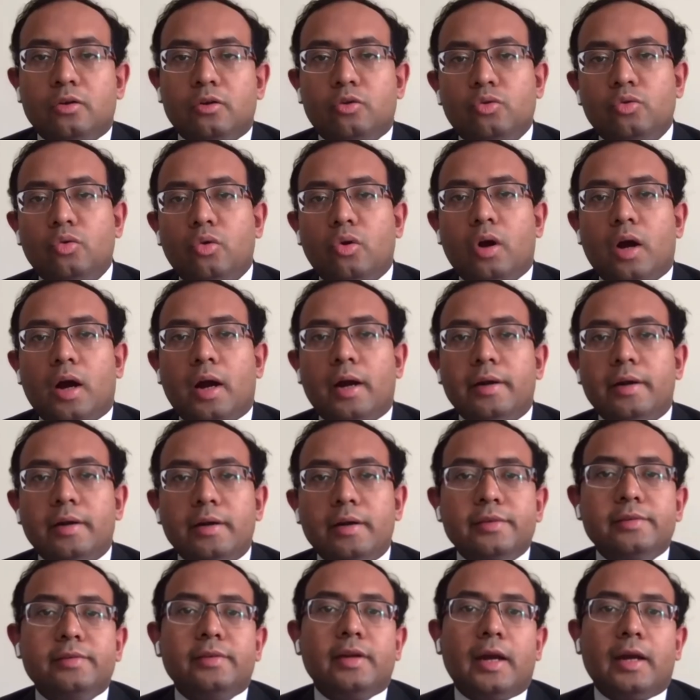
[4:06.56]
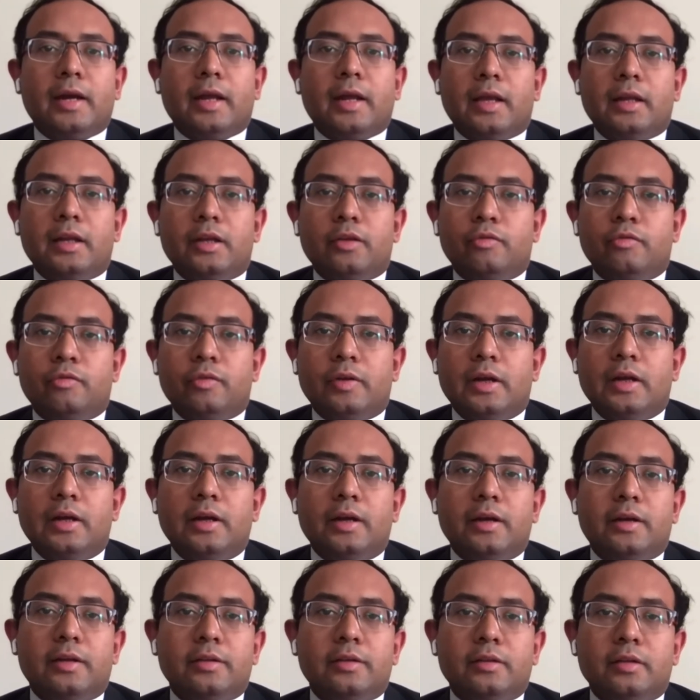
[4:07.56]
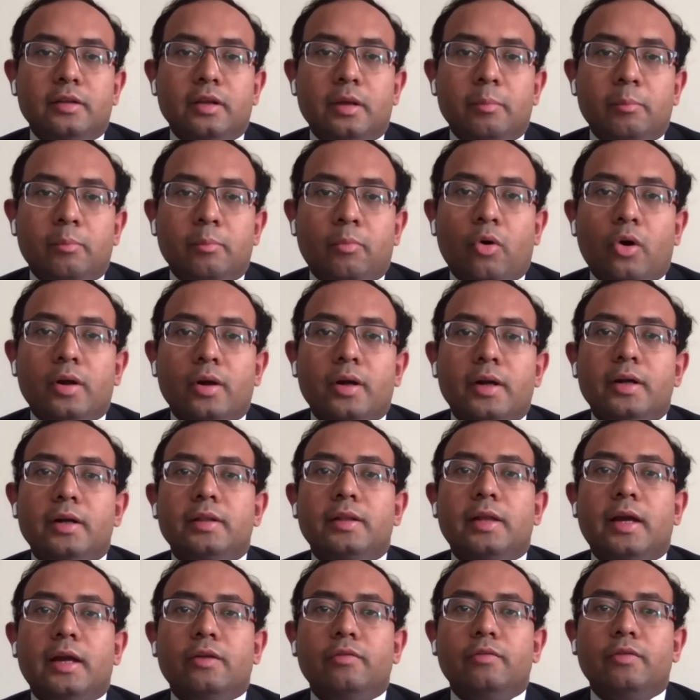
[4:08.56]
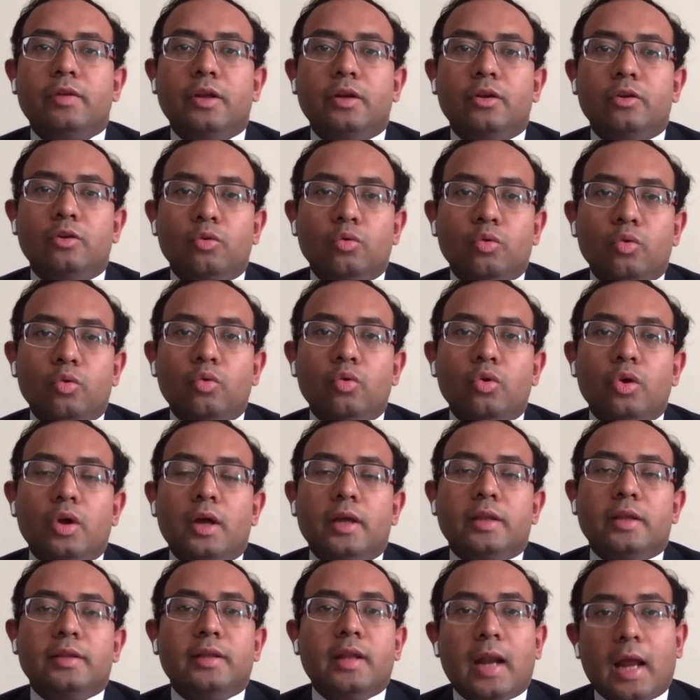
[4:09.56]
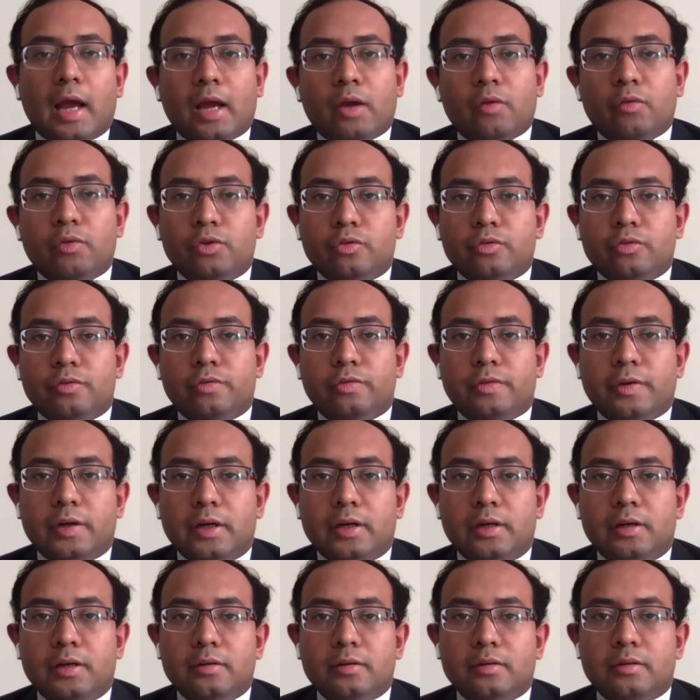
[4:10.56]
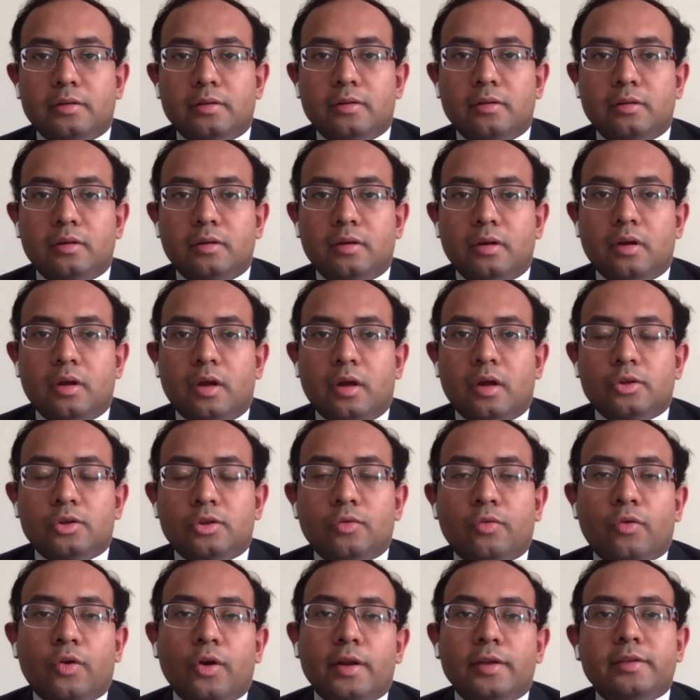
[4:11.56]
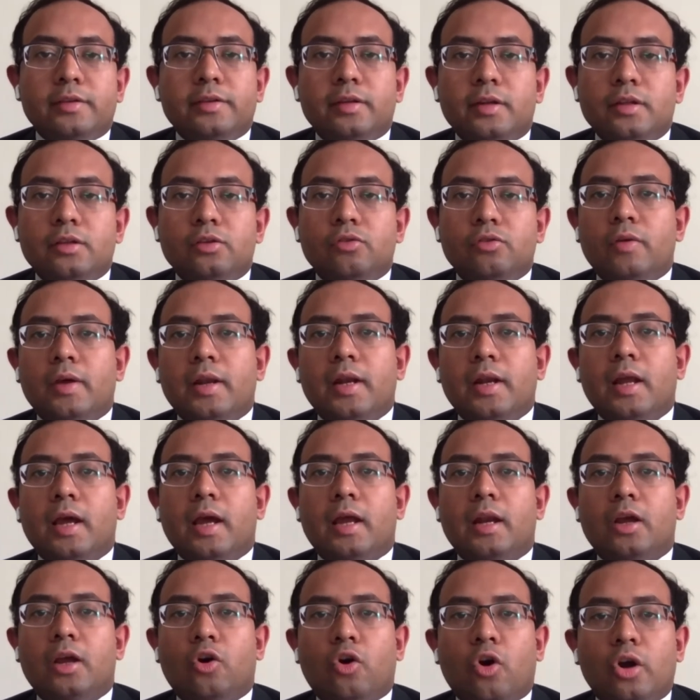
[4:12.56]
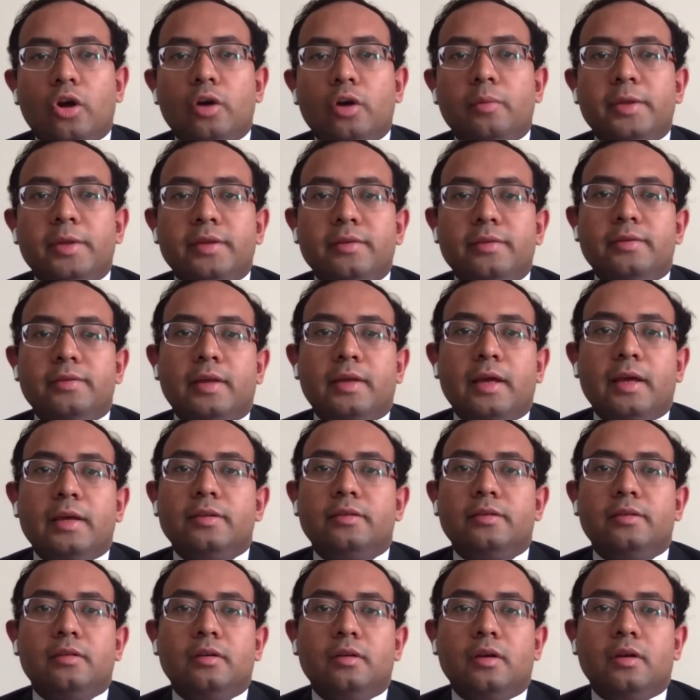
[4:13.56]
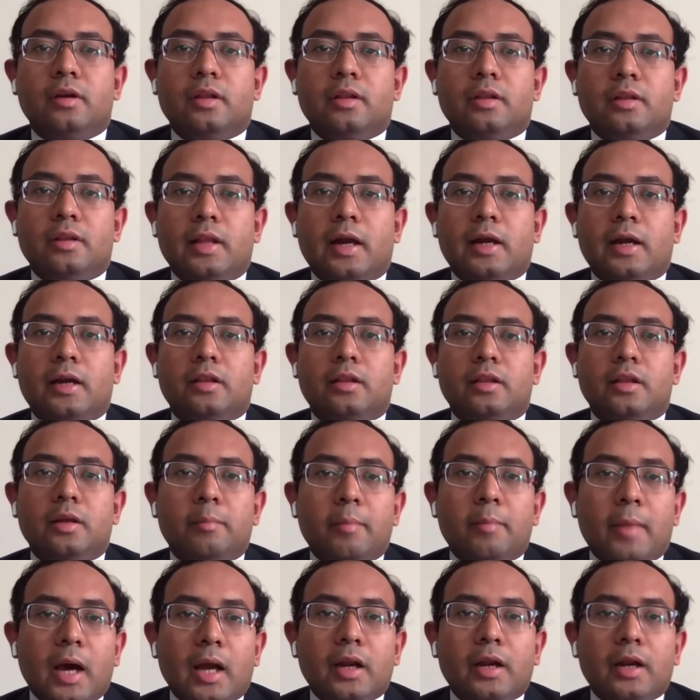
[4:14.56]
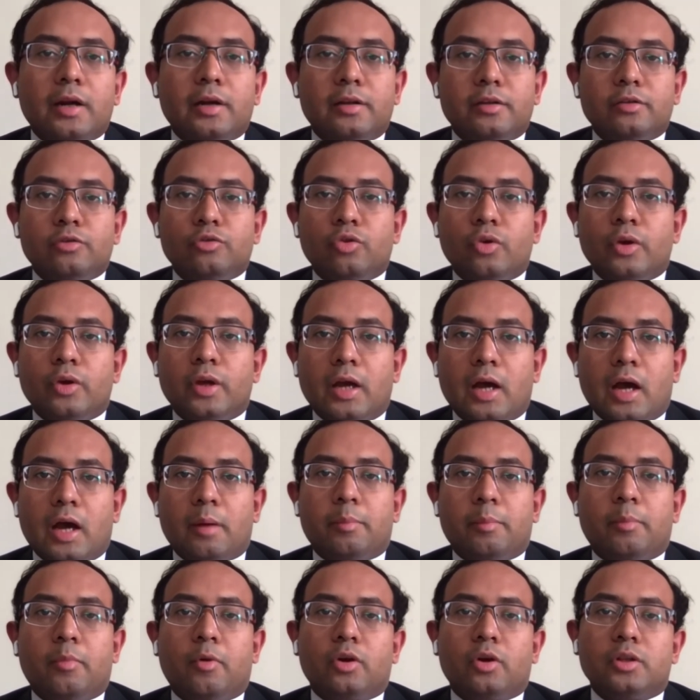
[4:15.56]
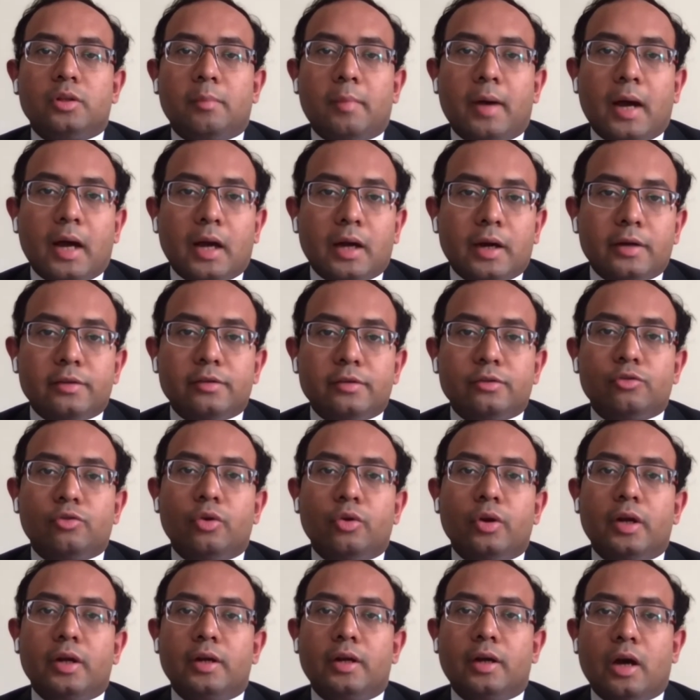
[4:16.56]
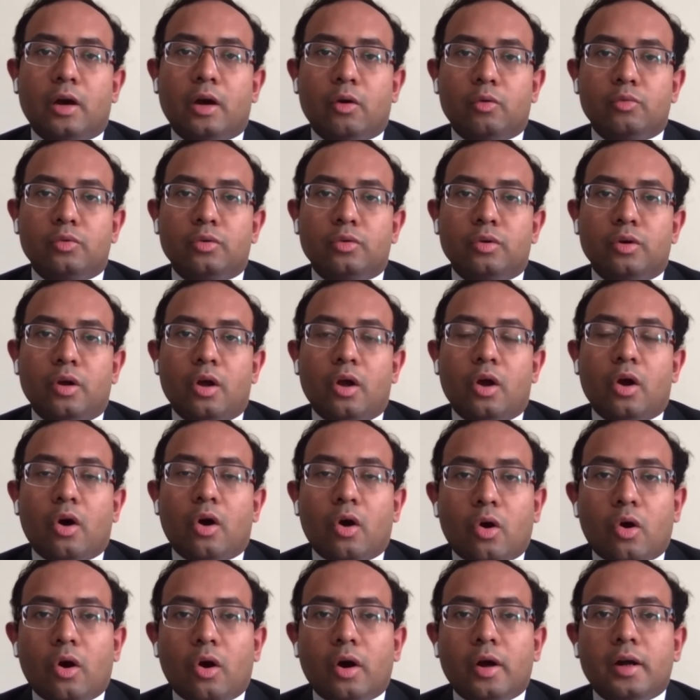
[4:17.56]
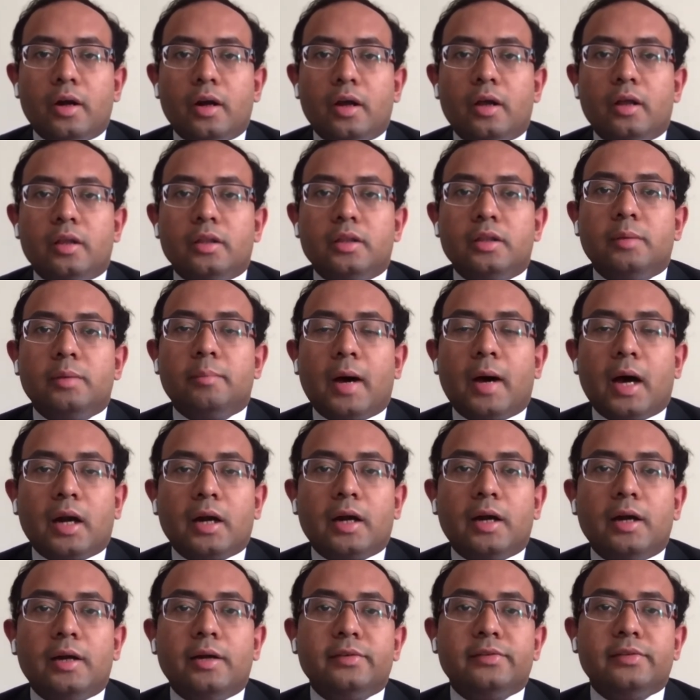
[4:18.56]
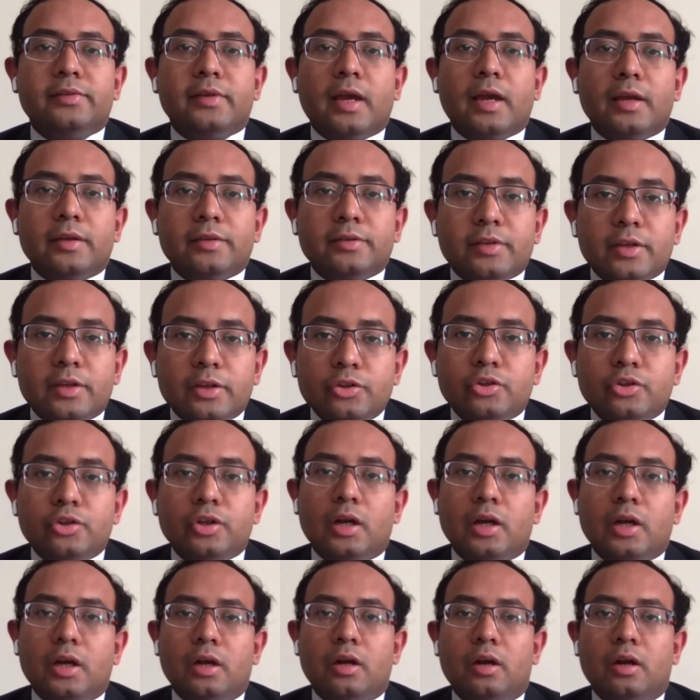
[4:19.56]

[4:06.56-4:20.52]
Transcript: to understand any field, it is important that we know the language of the field. So for instance, when an economist says that the market is going up or the market is going down or the market is essential